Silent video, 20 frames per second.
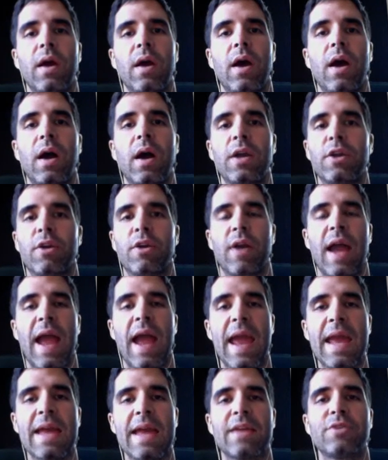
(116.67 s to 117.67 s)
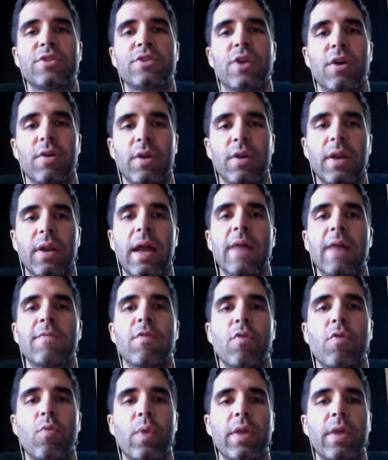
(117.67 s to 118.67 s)
your hands are
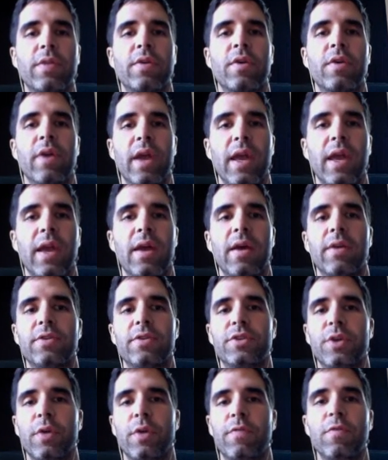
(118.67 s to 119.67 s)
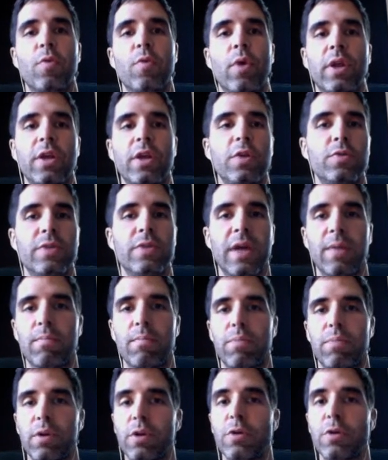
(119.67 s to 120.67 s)
level with your head. So if you want to use that
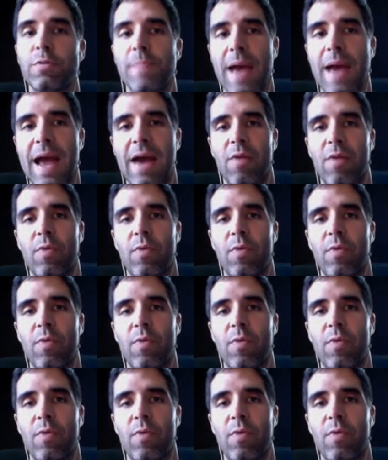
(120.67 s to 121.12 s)
blue mat we